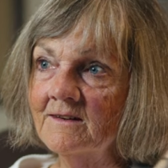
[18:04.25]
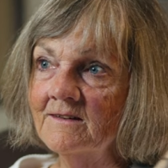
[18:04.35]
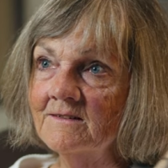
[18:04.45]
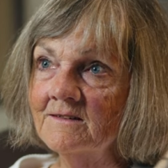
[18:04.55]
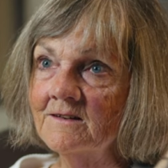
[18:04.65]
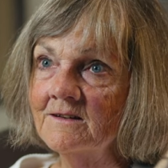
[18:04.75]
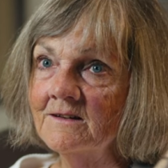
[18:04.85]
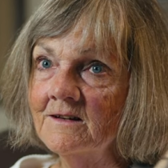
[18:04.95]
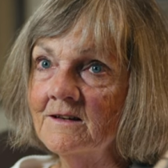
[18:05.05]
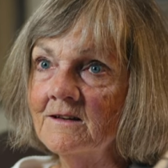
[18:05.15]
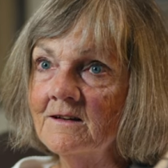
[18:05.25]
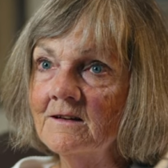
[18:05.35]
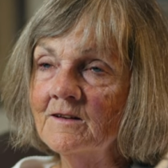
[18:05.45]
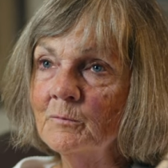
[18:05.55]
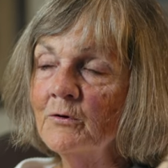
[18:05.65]
They see
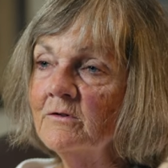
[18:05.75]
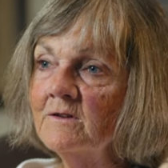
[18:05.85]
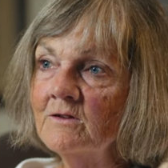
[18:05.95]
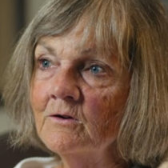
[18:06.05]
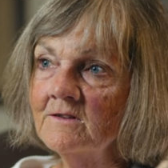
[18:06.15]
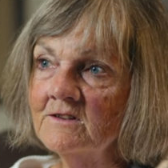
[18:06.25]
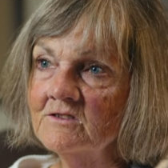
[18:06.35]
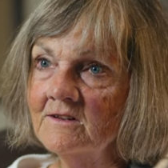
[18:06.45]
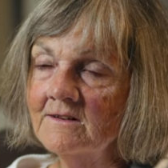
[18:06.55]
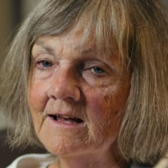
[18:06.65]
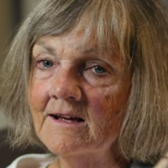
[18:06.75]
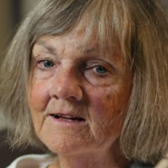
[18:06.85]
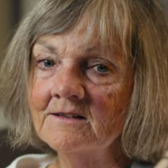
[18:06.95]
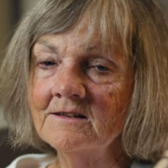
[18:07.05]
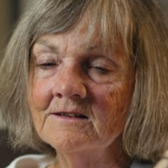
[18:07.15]
the perseverance that she's had,